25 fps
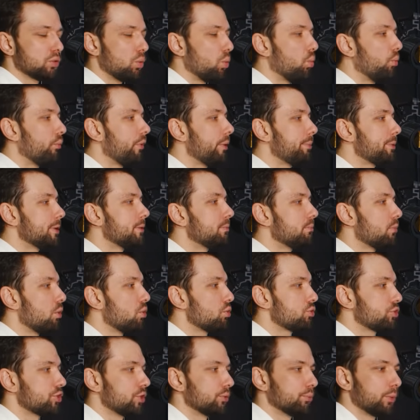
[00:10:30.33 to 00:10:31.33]
whipping
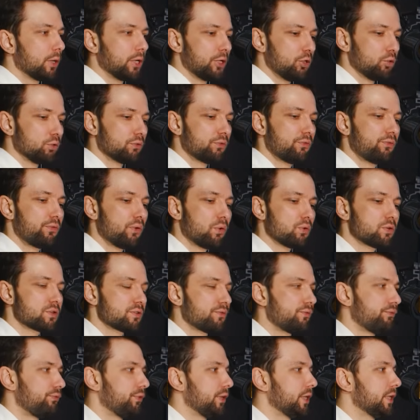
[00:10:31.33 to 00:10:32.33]
motion when you'd first
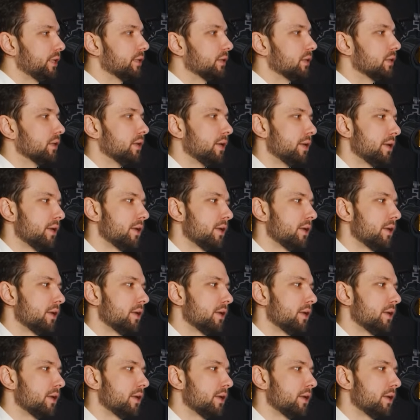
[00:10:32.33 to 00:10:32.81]
feel